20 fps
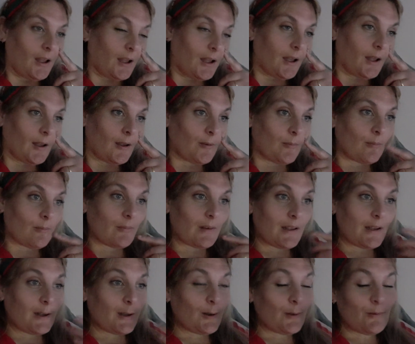
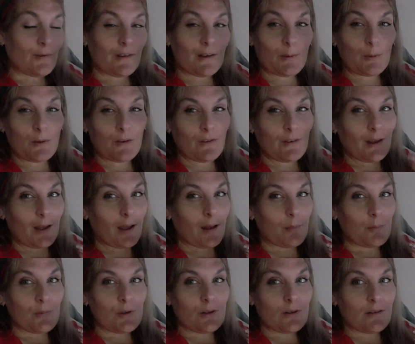And hopefully we've
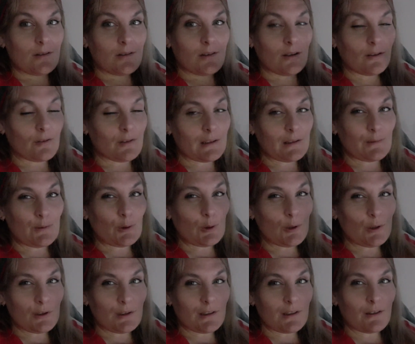captured, obviously I've not
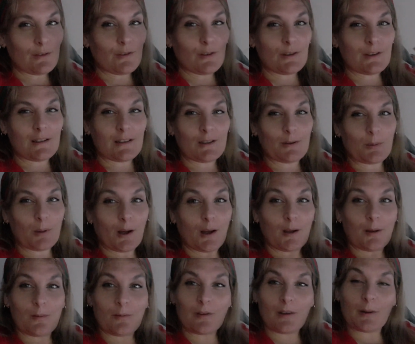looked at the footage, but
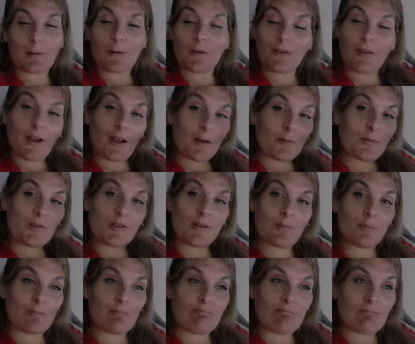hopefully we've captured
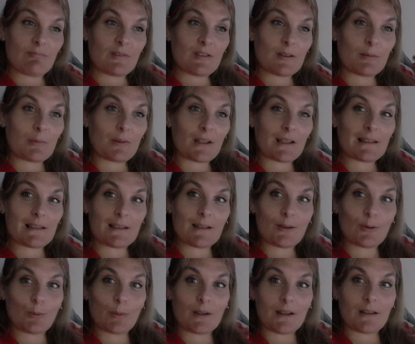some nice
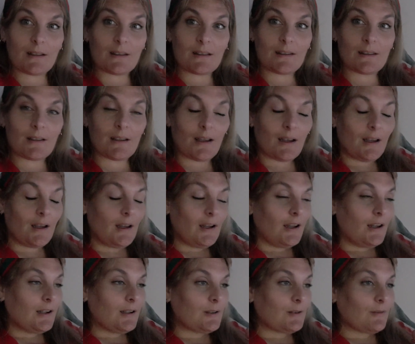little bits
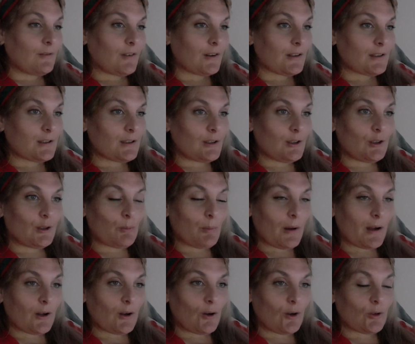for us to look
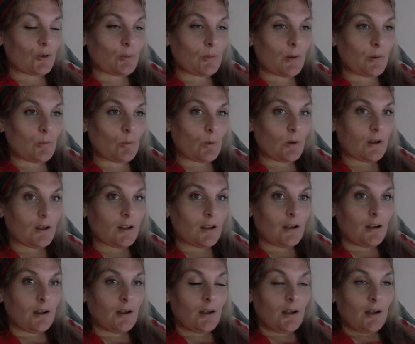back on when we're,
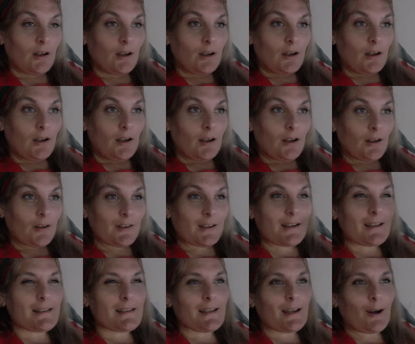I was
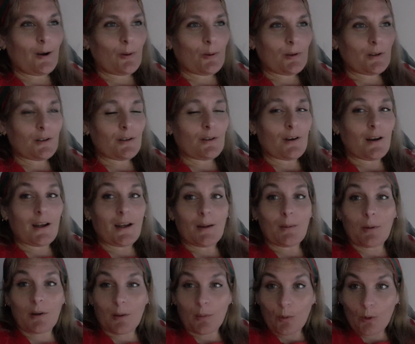going to say old and grey,
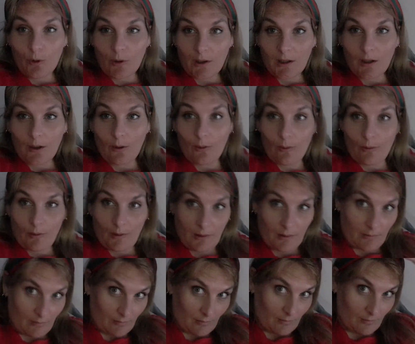but I'm already old
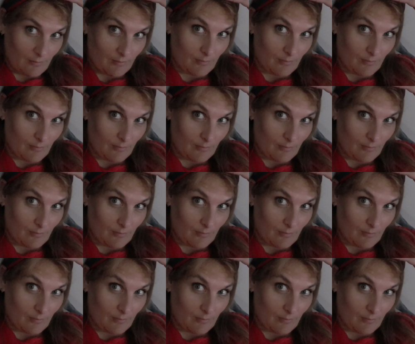and